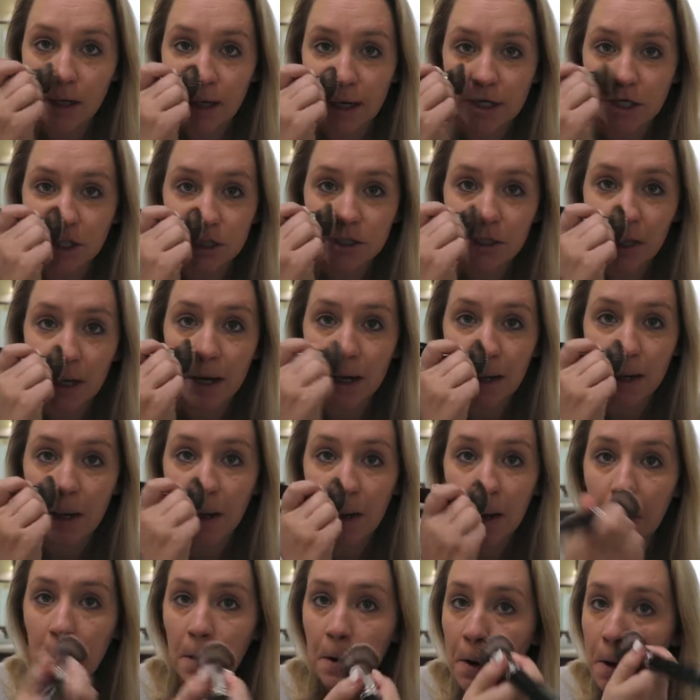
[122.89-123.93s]
and I just kind
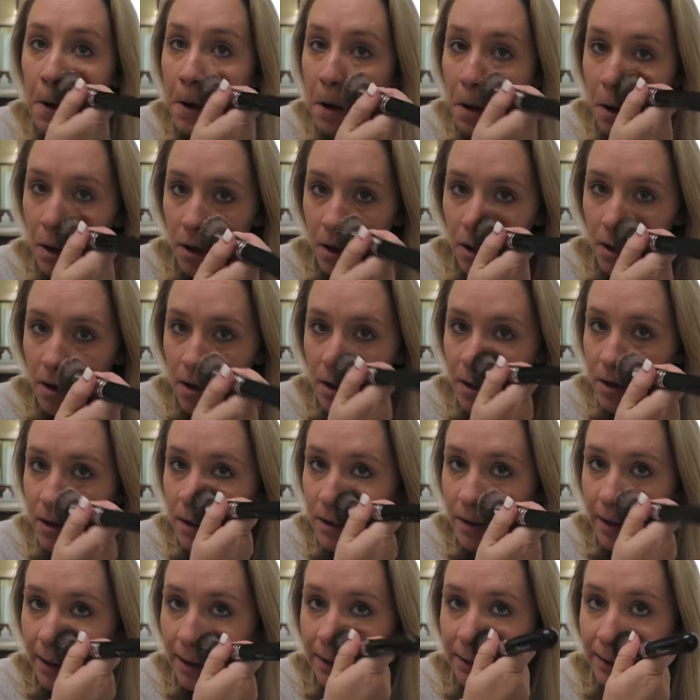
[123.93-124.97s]

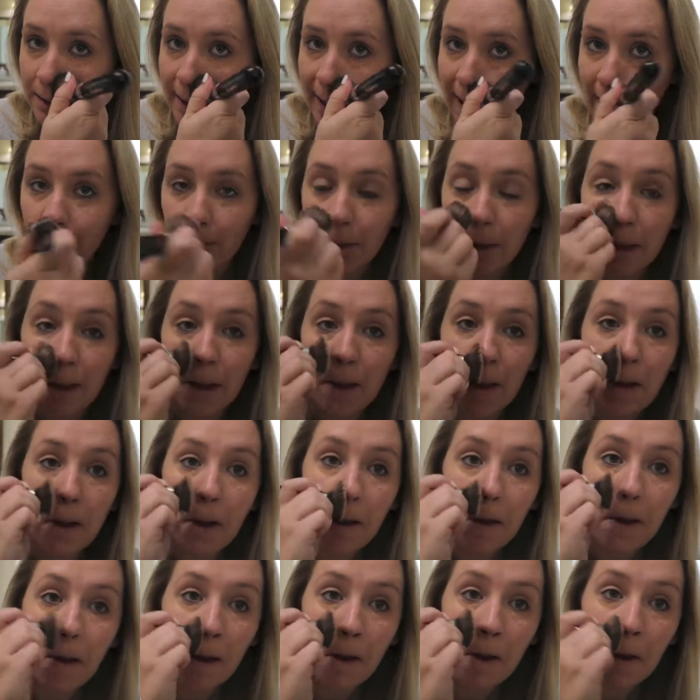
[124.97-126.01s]
of like dab it
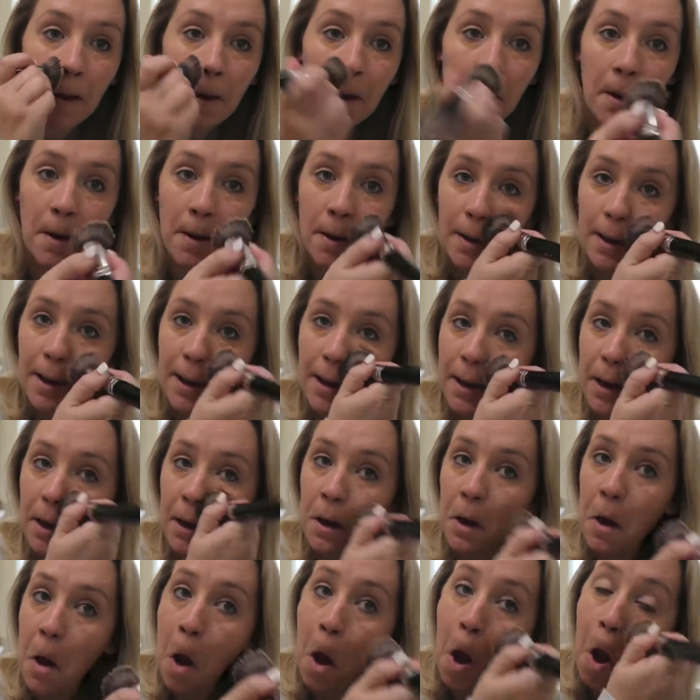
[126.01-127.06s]

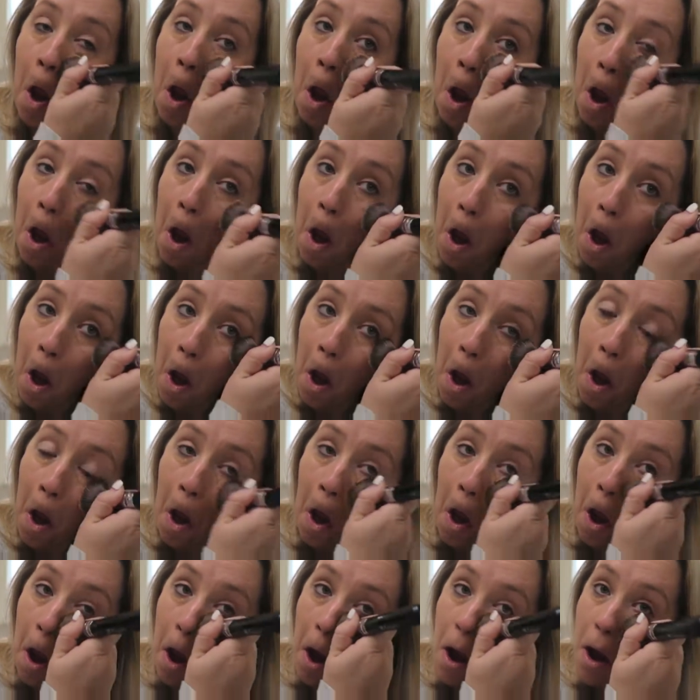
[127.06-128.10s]
in.
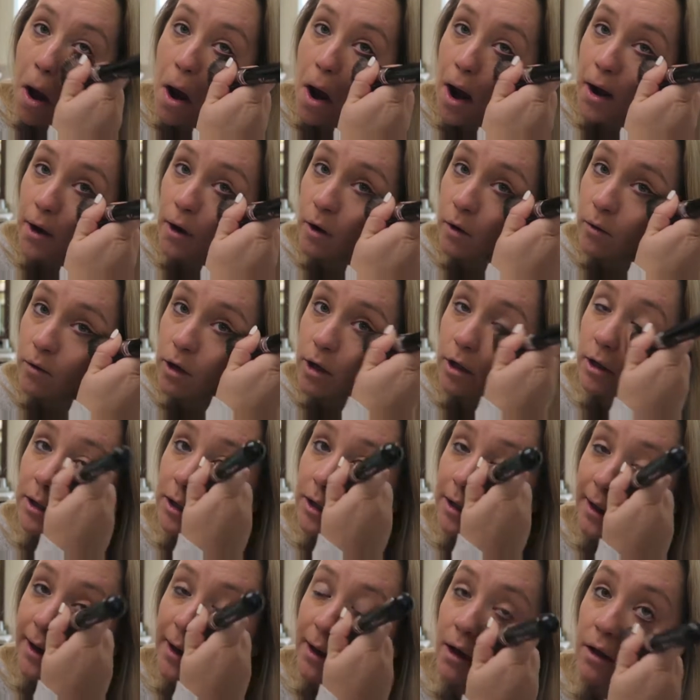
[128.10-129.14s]
I don't really
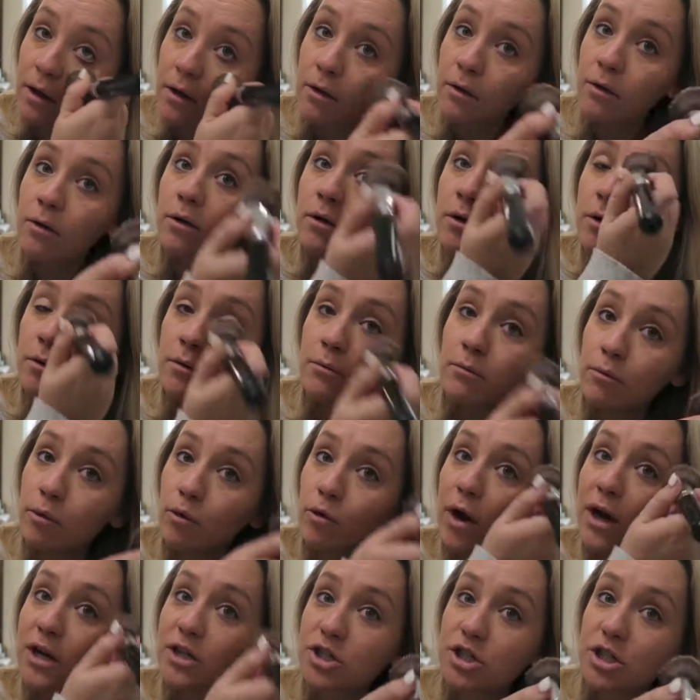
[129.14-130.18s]
like
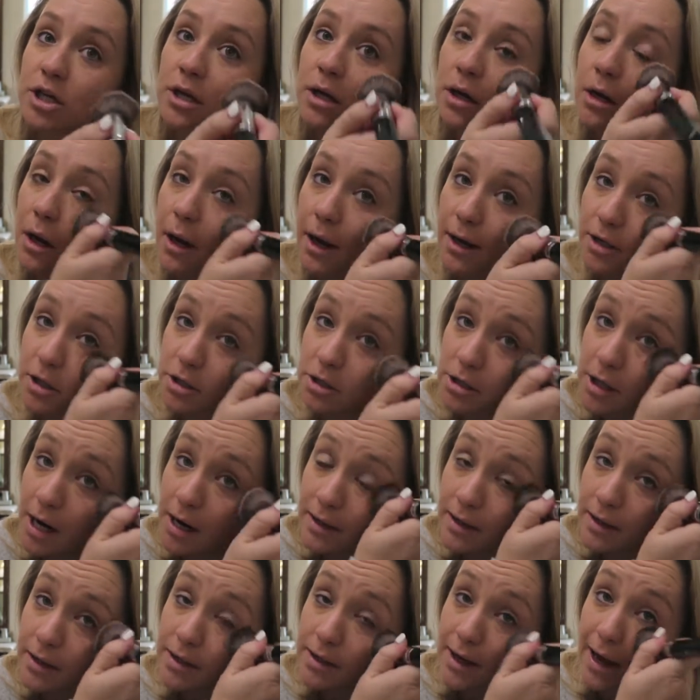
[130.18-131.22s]
brush it, I just
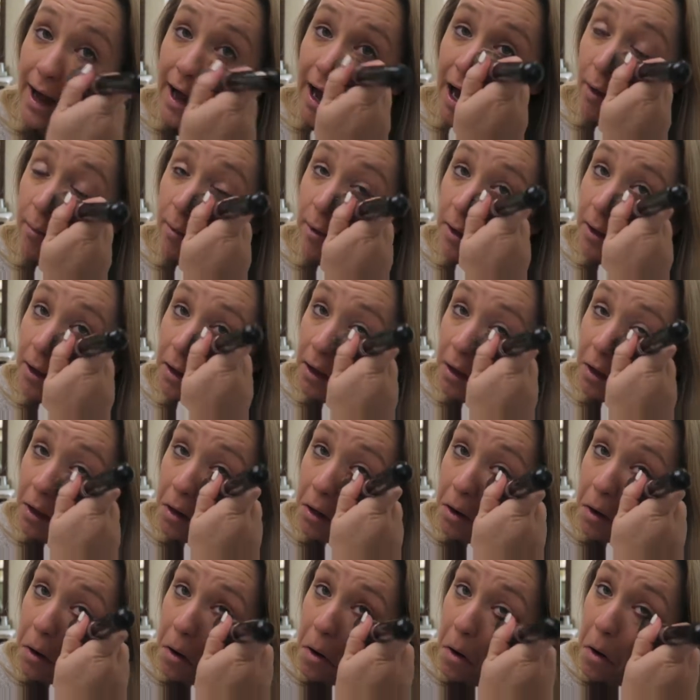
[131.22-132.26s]
kind of dab
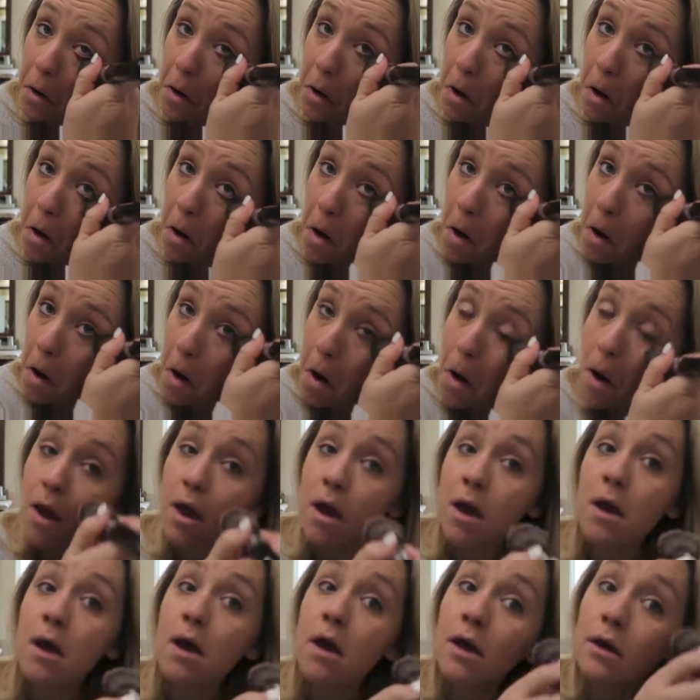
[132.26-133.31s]
in.
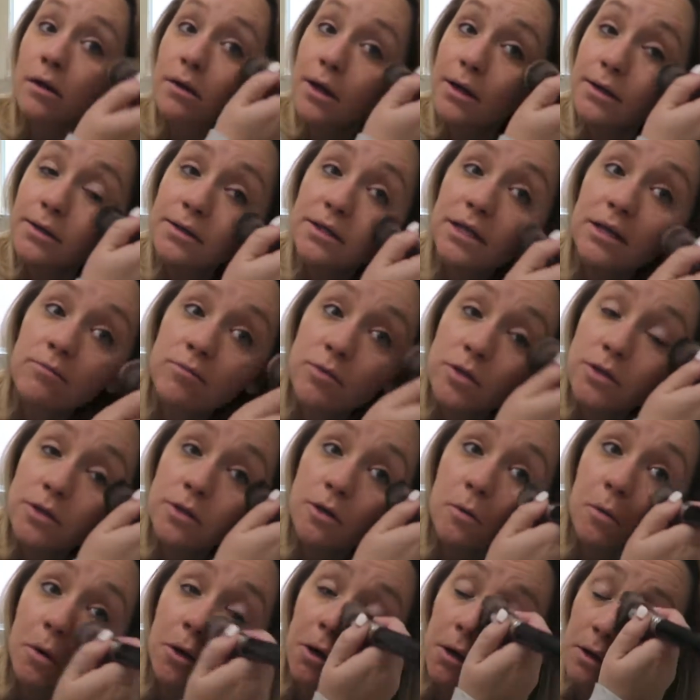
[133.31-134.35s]
That seems
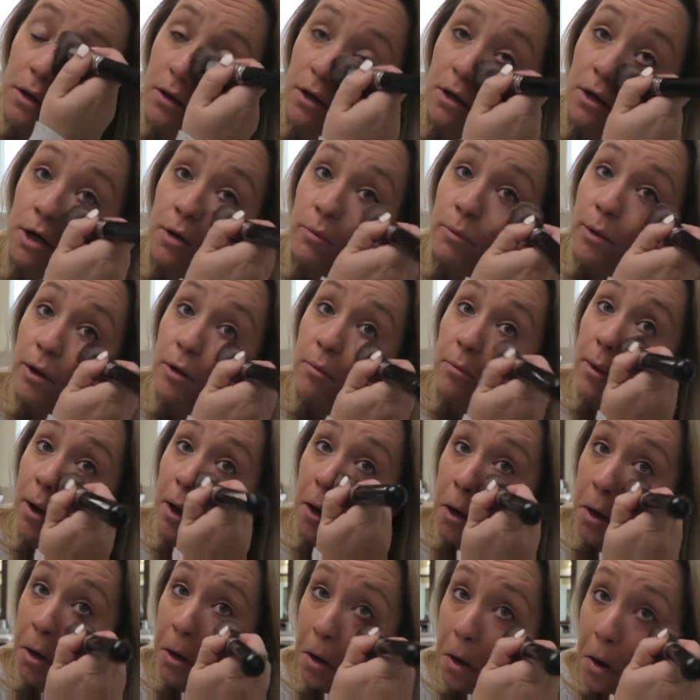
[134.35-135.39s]
to work a little bit
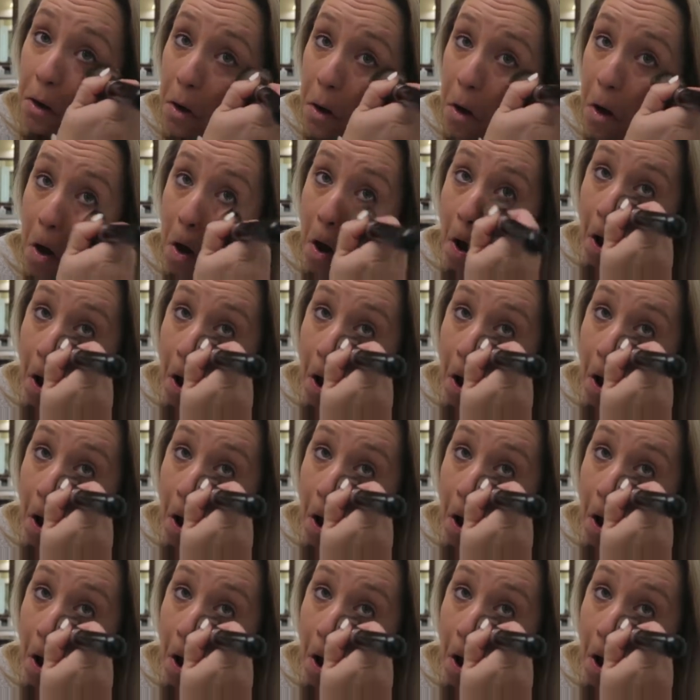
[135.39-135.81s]
better.